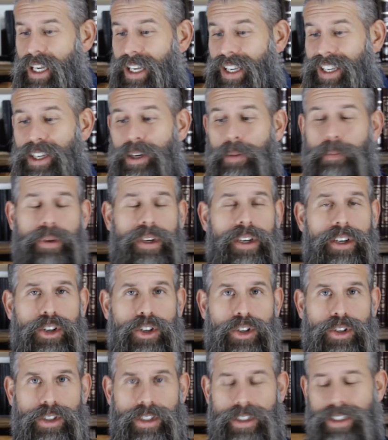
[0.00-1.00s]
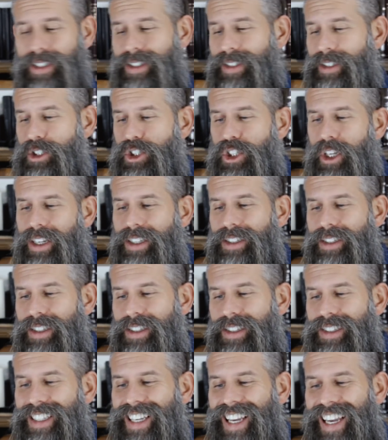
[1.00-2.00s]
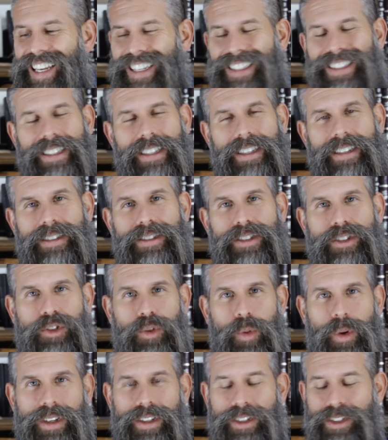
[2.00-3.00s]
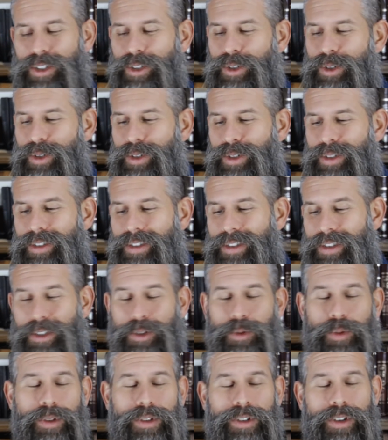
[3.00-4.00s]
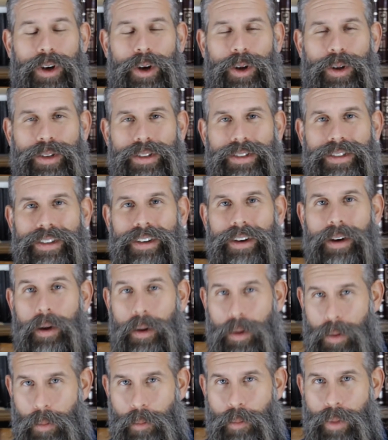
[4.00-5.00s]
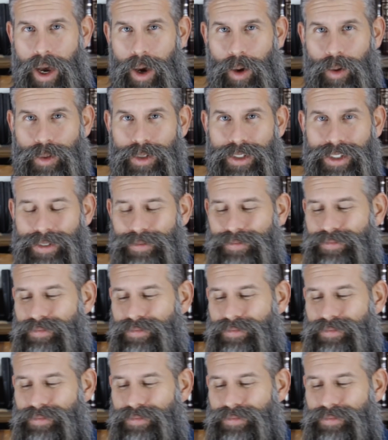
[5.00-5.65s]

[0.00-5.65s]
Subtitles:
He appeared, Genesis 18 to 22, and this one's called Bound.